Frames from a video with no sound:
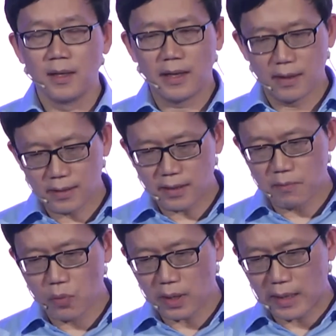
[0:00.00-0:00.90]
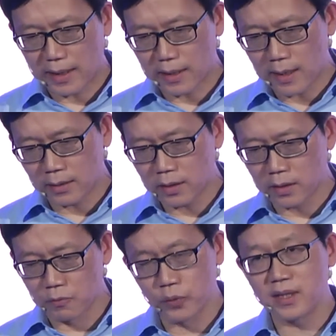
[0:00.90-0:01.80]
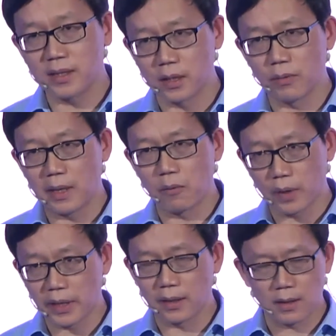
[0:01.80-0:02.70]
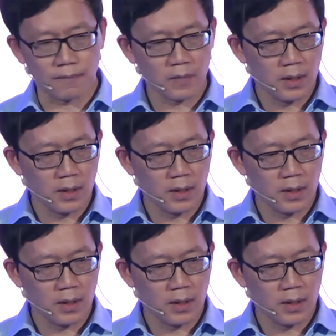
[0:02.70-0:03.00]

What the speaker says: And that's more like long-term research we're working on.